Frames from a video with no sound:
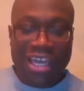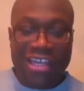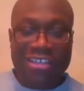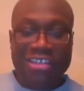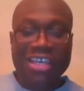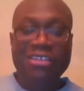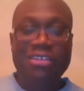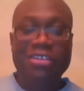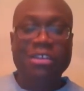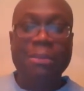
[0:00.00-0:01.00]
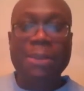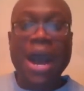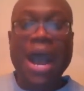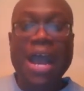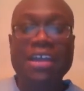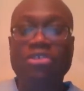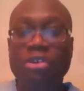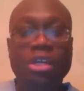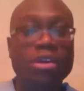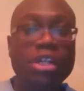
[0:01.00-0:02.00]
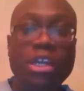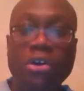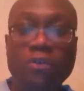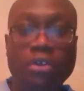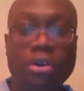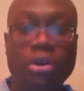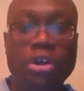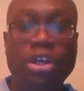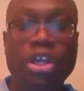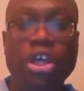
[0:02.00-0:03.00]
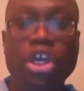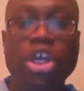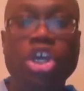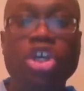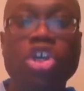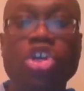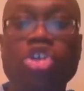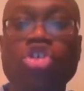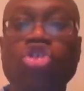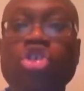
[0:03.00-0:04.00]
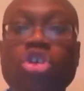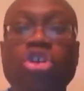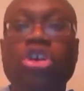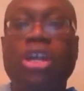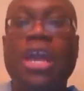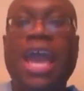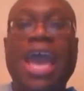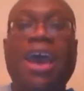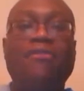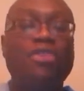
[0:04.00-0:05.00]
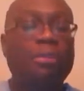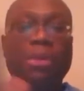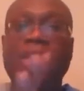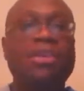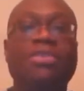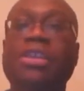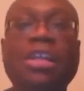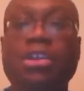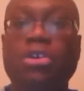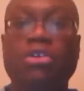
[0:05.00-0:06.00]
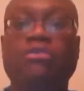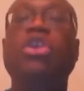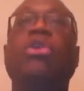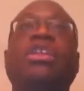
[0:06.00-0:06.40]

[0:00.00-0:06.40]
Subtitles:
Since the buys are nearly over, you're going to have the pick of the litter of your